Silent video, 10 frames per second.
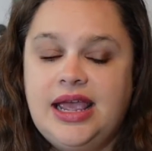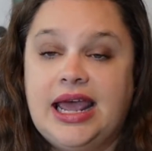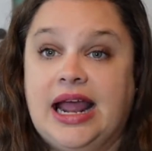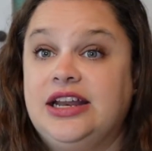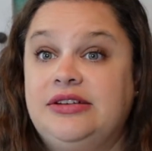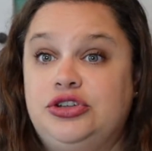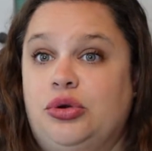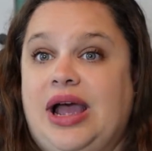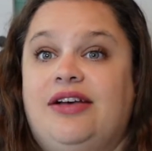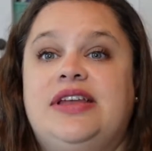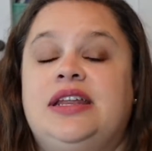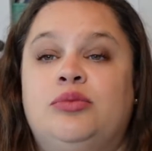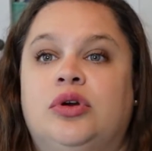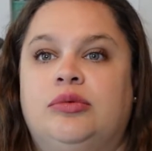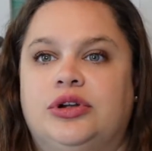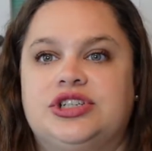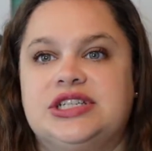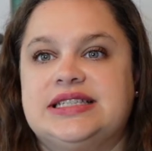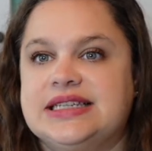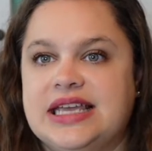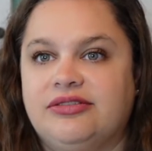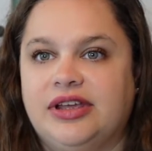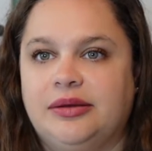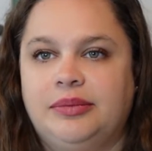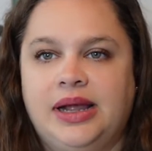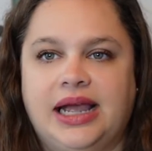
and I don't have any more worksheets to give him.